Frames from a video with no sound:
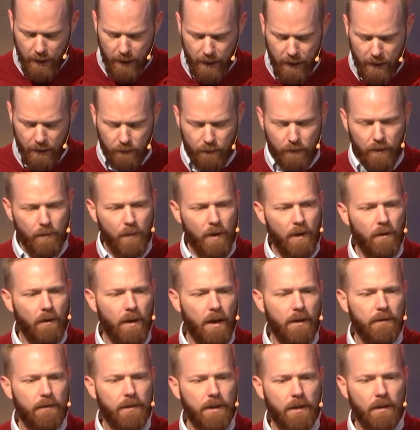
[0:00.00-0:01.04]
hand from their
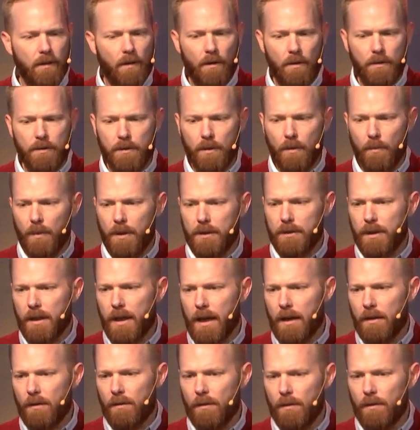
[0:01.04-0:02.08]
left, and also much
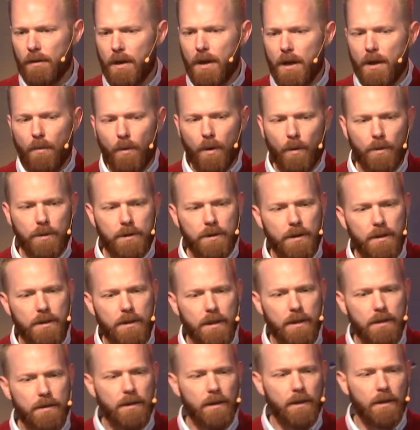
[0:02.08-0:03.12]
cattle? What I want you to
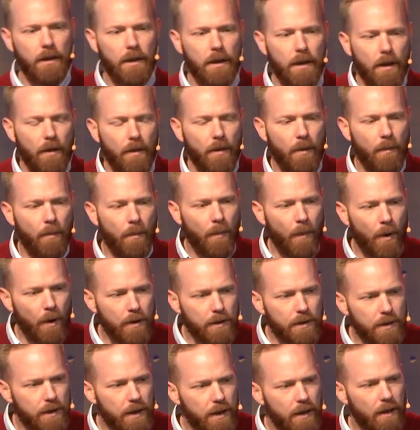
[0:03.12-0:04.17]
see is that the
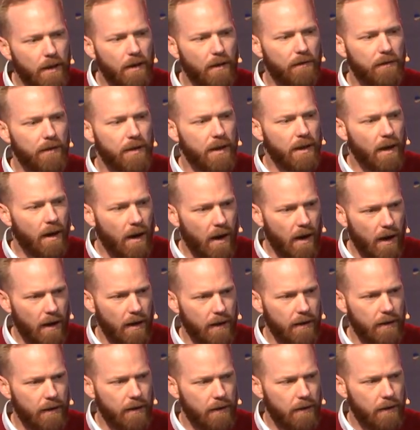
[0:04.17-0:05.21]
mercy of
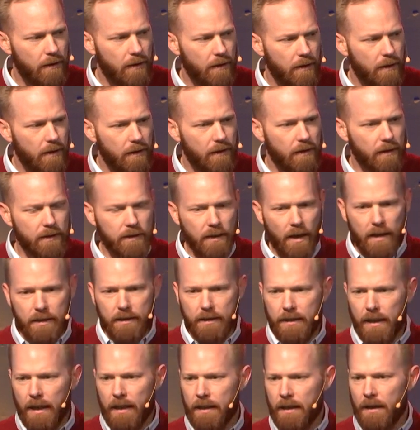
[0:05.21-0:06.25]
God does not
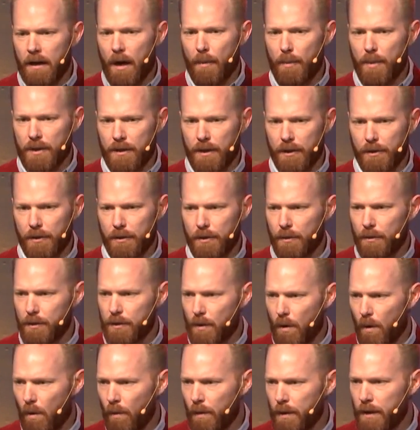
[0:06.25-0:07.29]
stand in opposition to his
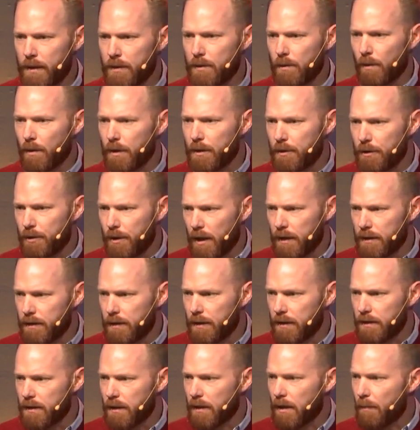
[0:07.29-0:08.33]
holiness or his
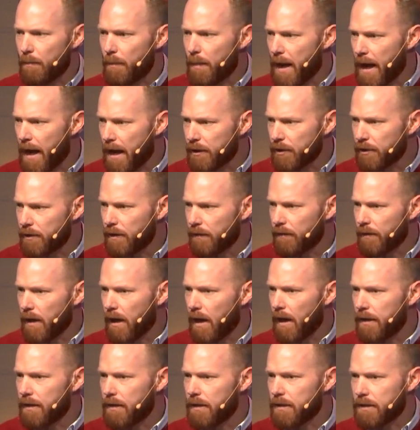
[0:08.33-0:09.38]
justice. The compassion of
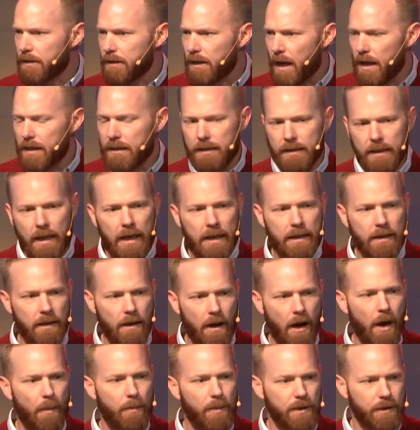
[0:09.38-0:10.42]
God does not stand in
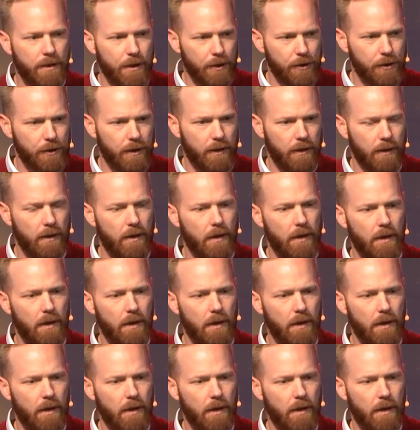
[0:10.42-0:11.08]
opposition